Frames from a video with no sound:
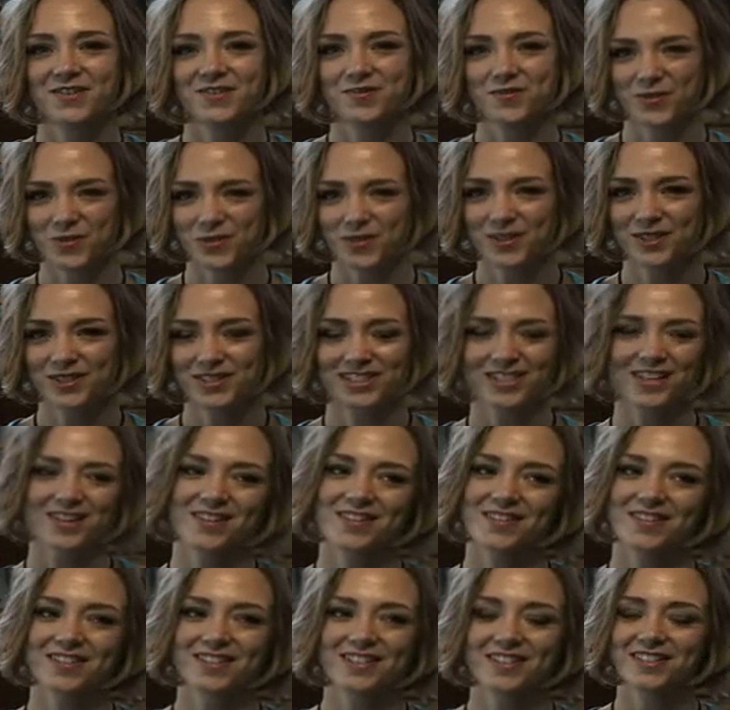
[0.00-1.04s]
Rules?
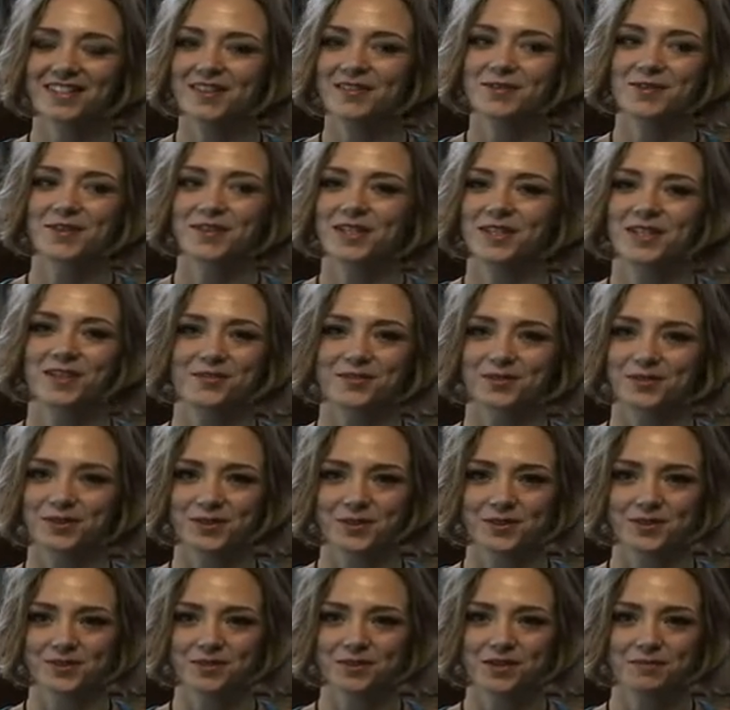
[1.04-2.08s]
No, there's not really any
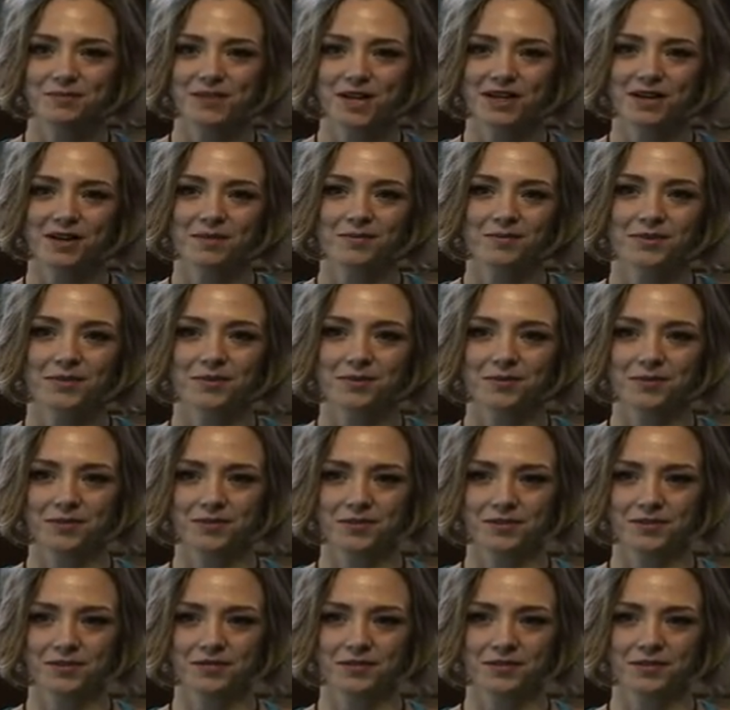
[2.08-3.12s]
rules. You can make up your own
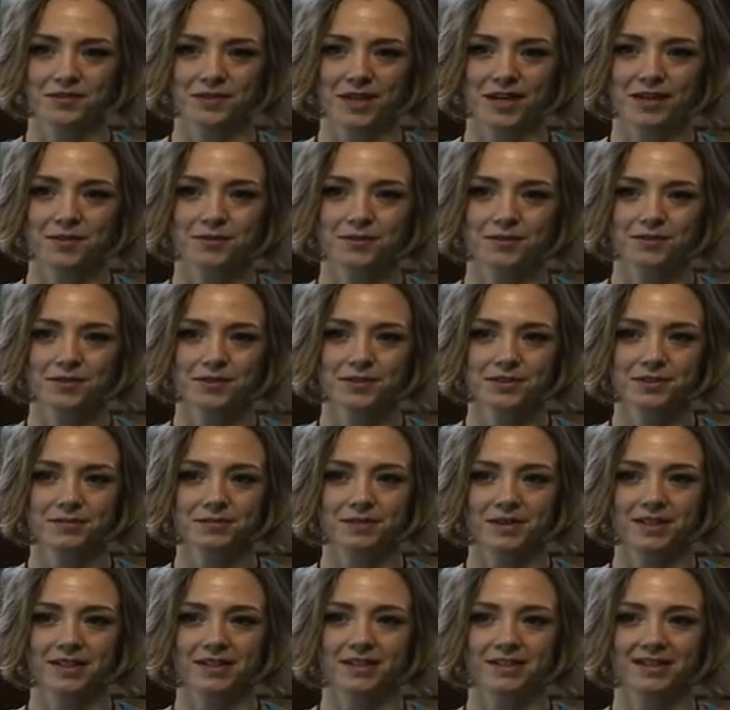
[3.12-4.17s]
rules if you like rules,
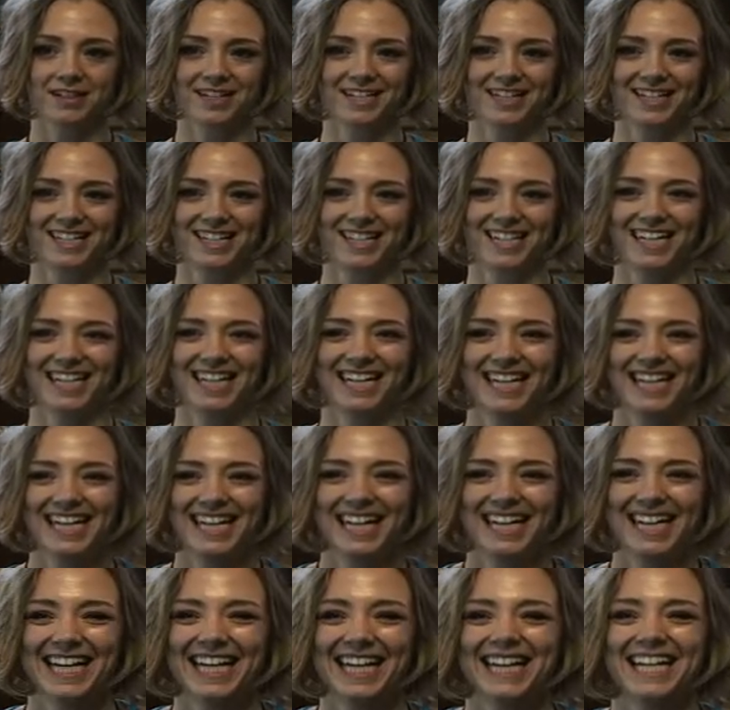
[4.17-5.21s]
but
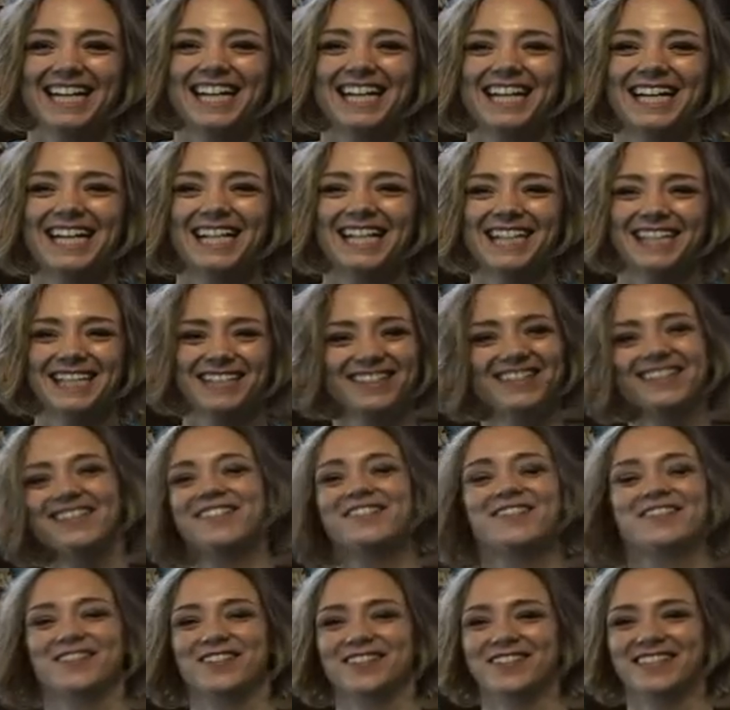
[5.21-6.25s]
there are
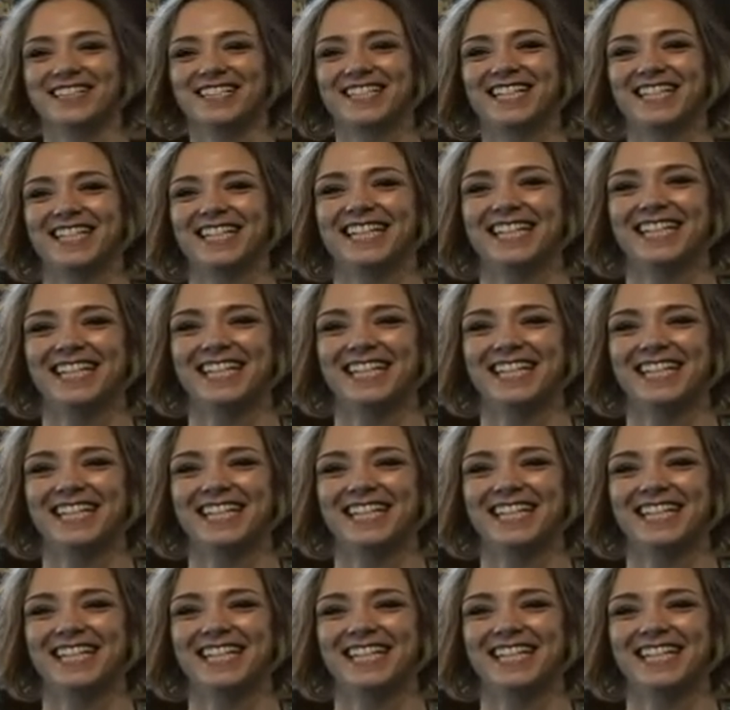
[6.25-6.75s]
no rules.